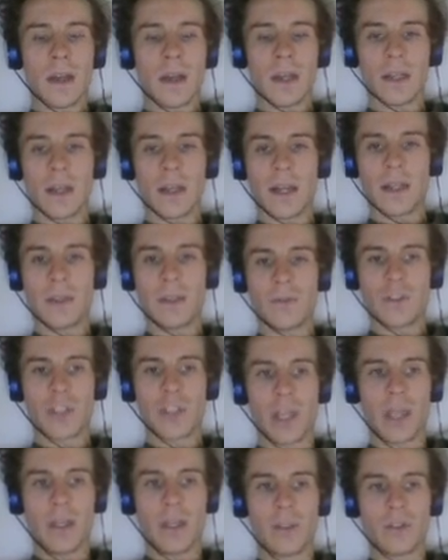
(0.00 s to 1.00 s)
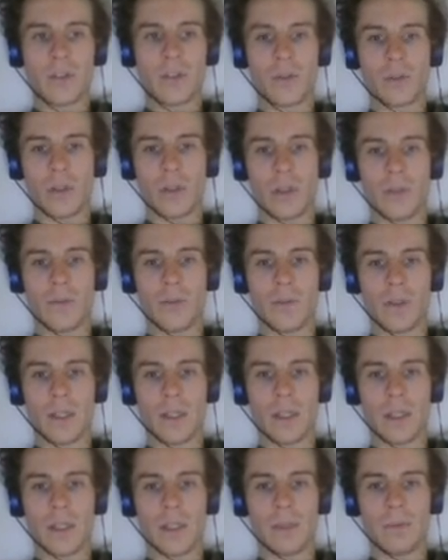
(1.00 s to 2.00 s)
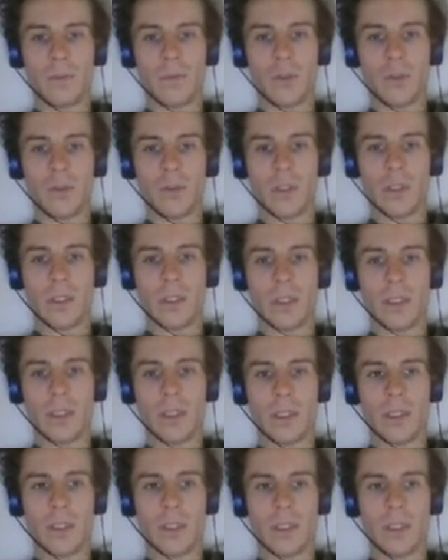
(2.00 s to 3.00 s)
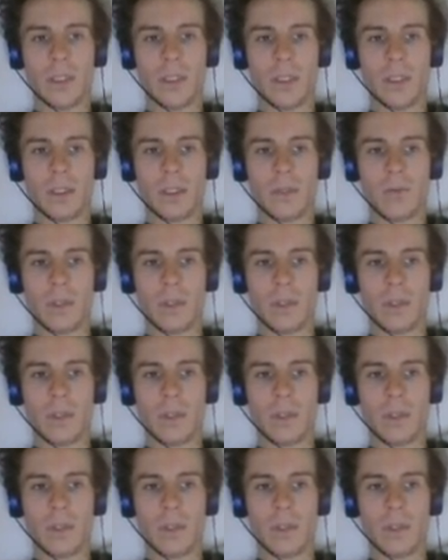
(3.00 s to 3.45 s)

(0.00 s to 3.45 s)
I kind of changed the sort of nudity.